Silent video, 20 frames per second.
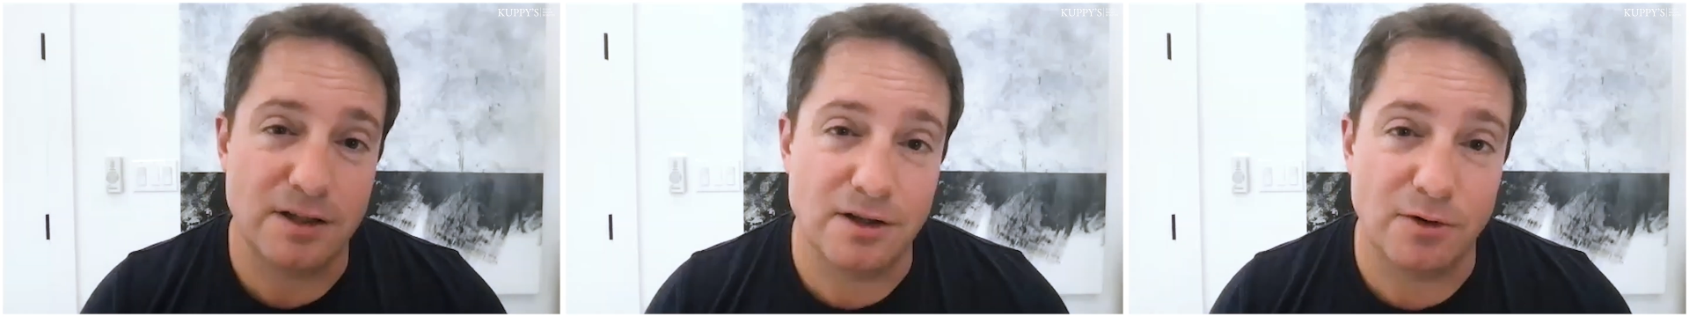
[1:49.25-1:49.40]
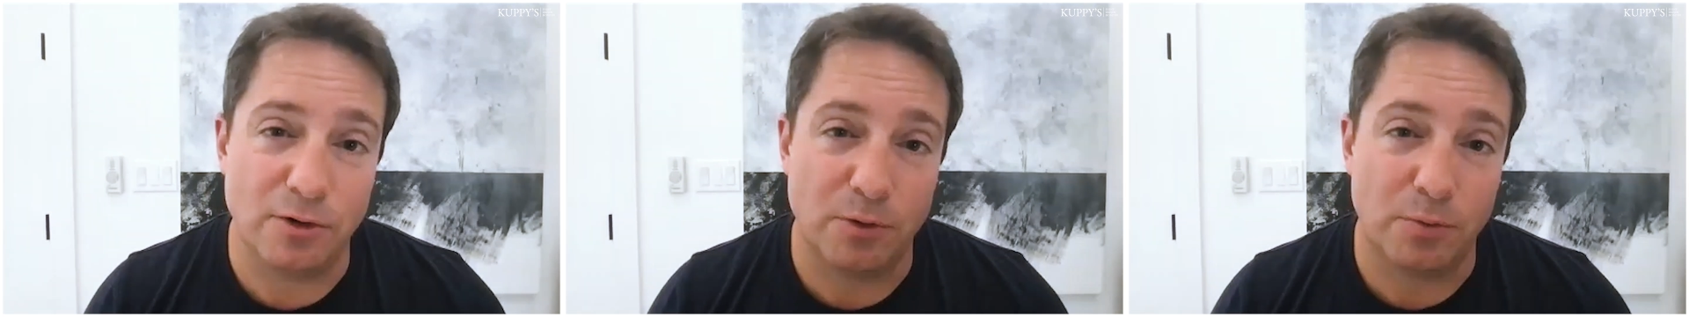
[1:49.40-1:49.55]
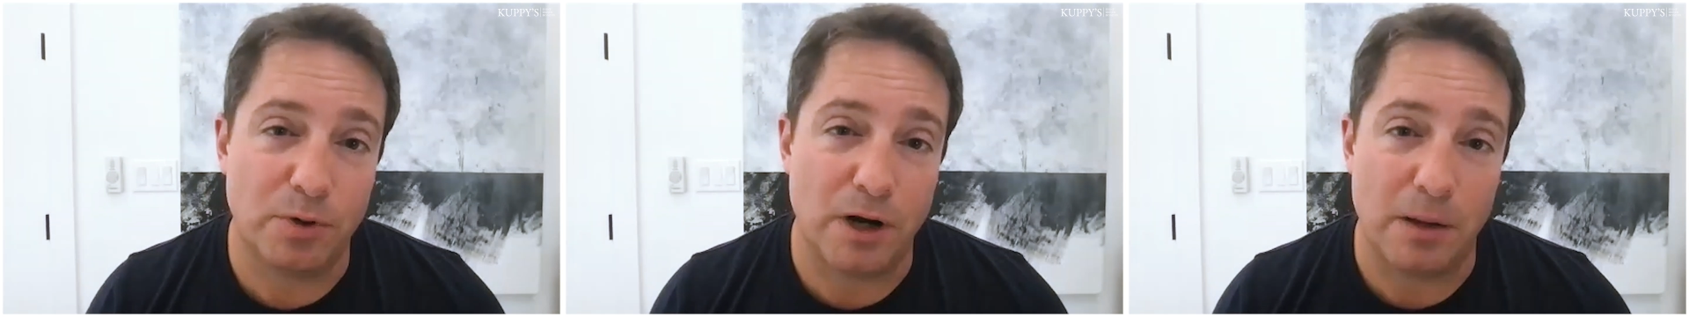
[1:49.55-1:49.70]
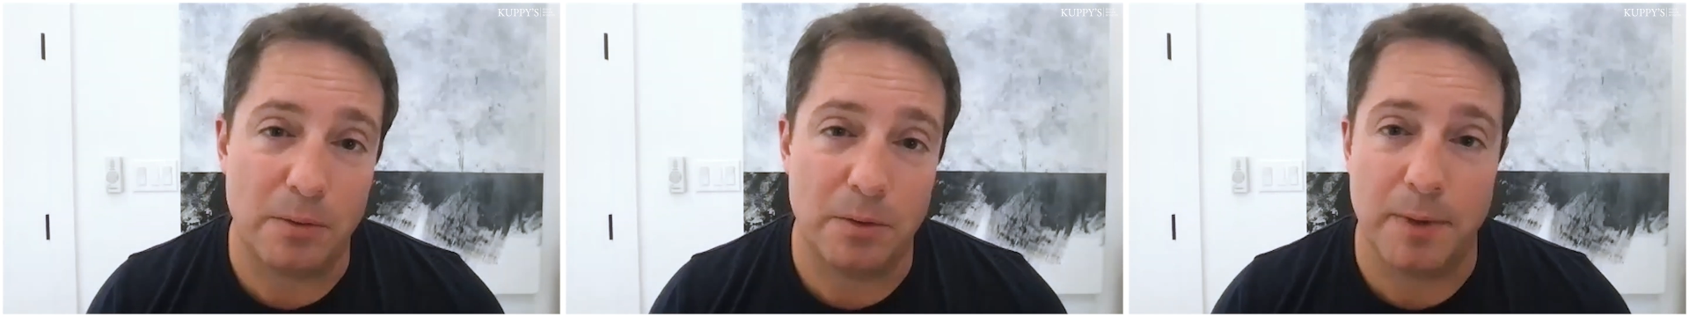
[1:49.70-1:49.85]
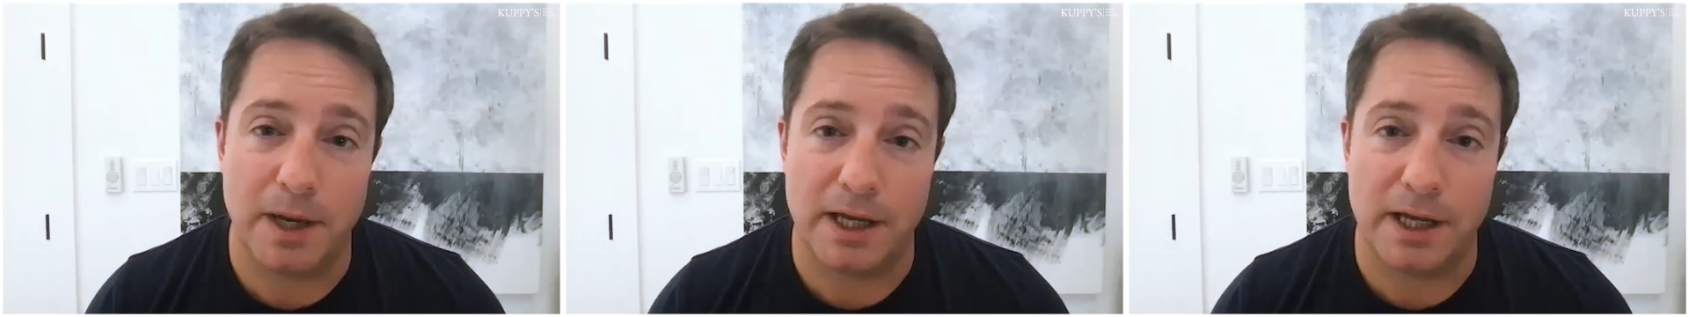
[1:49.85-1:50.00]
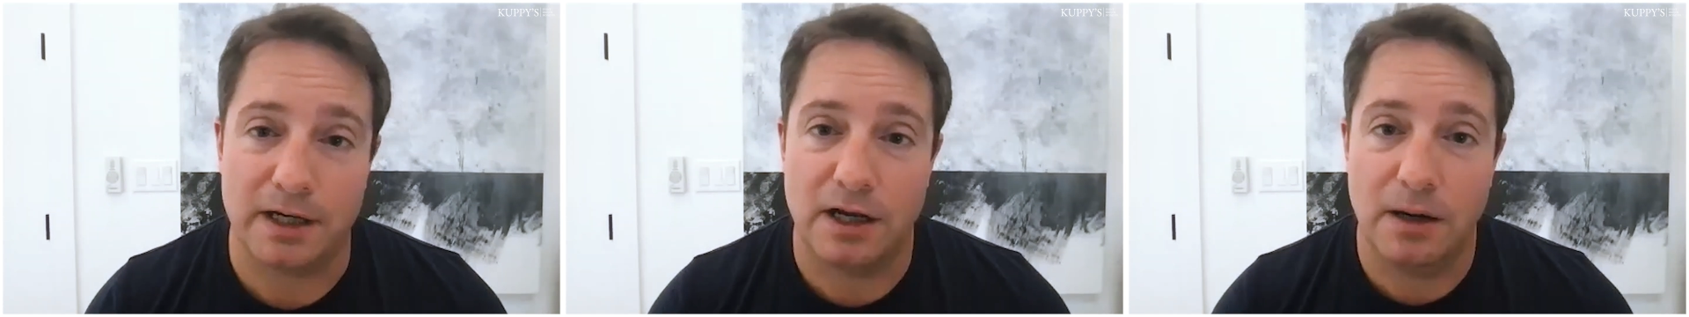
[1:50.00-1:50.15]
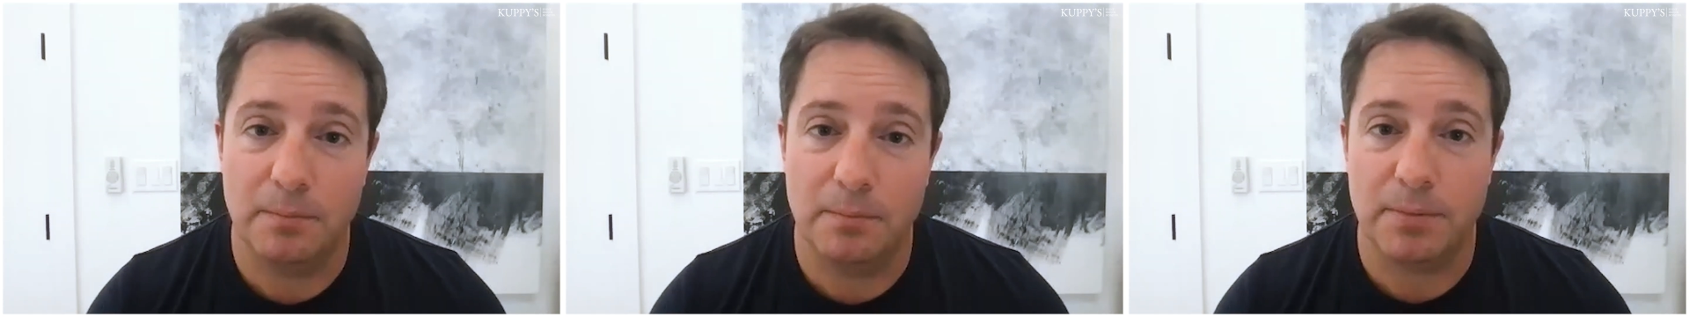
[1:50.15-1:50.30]
a problematic
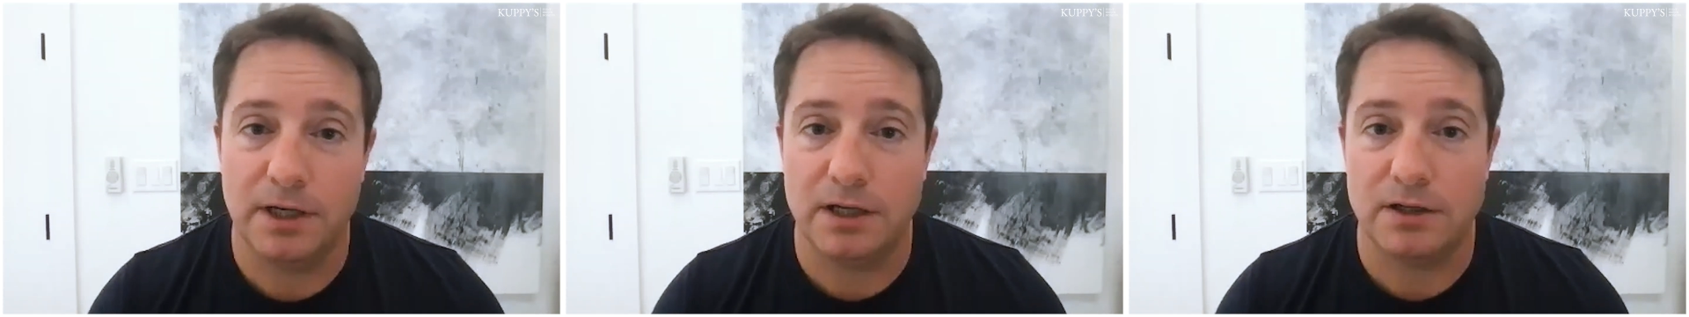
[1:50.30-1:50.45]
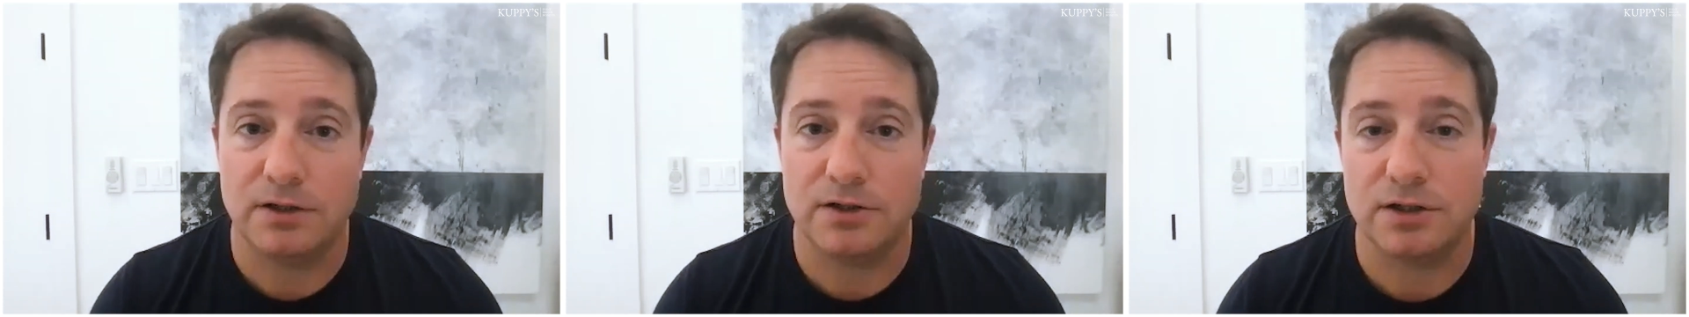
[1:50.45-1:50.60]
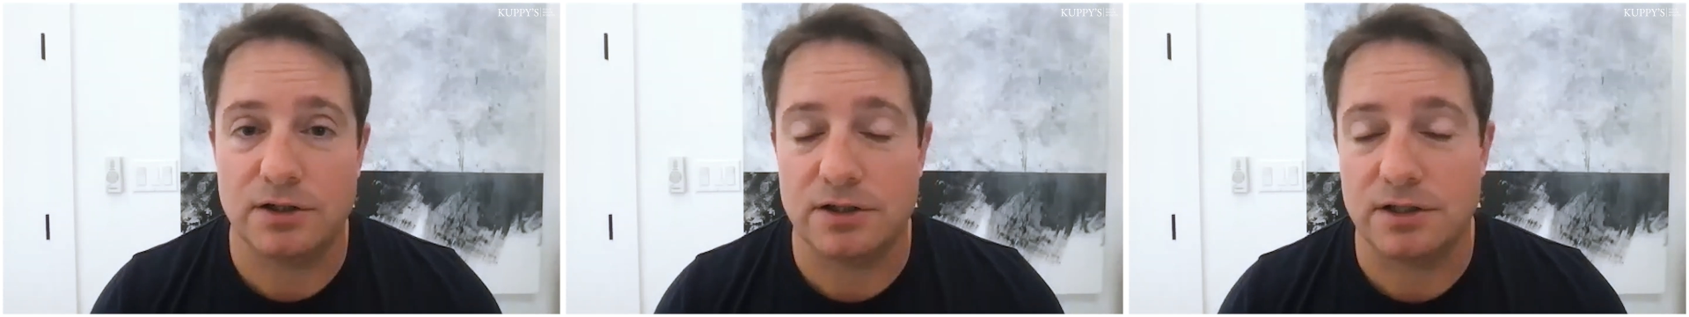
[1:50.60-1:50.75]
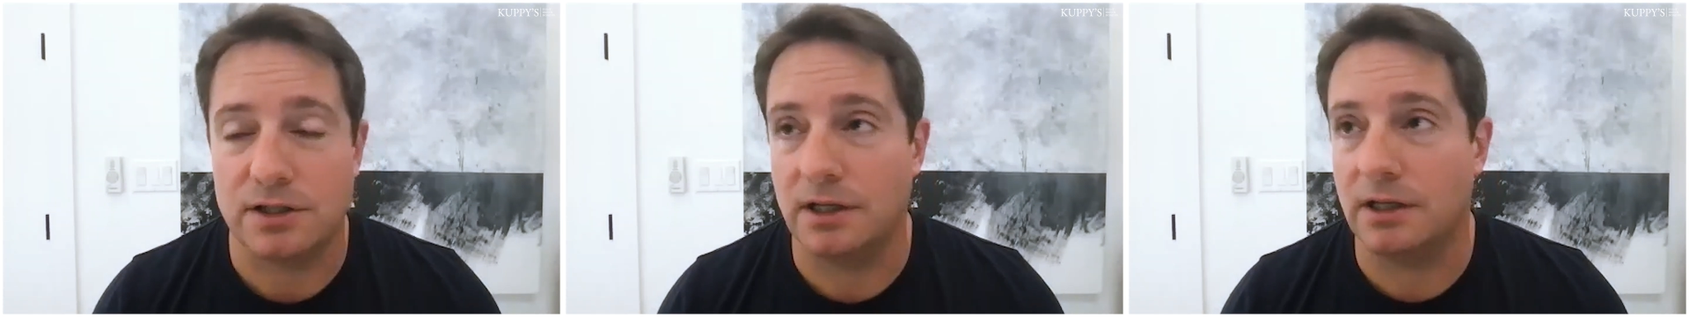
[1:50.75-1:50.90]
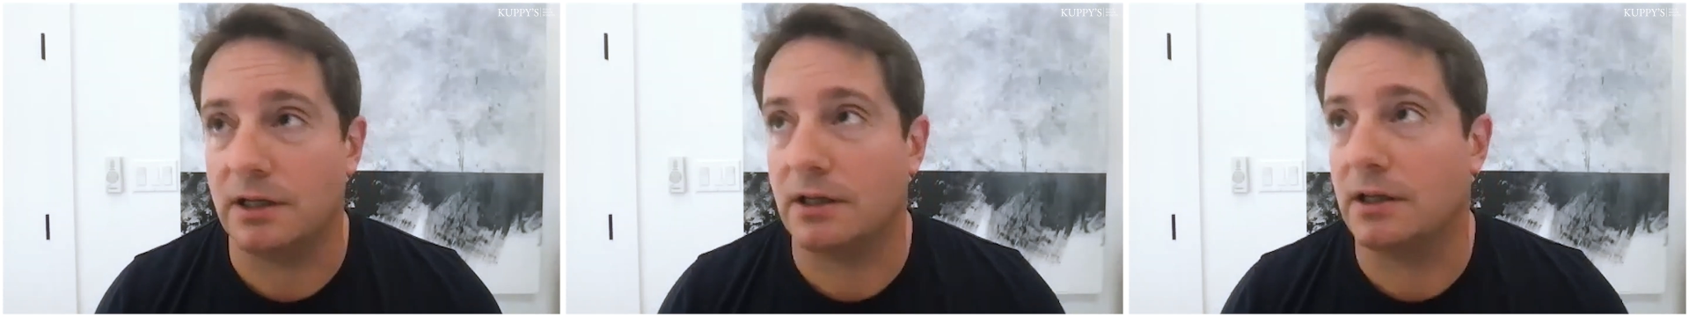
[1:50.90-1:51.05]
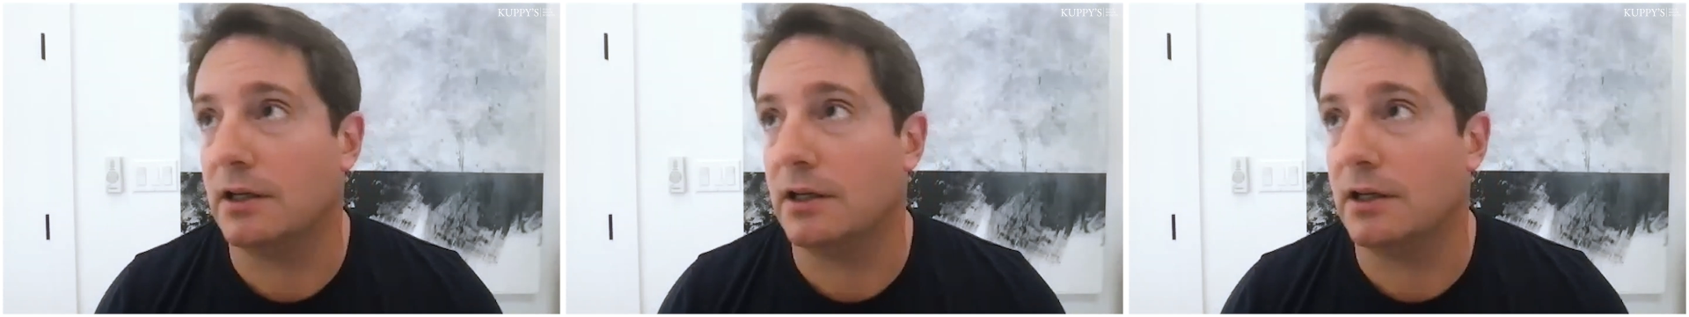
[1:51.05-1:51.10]
company. It's just like,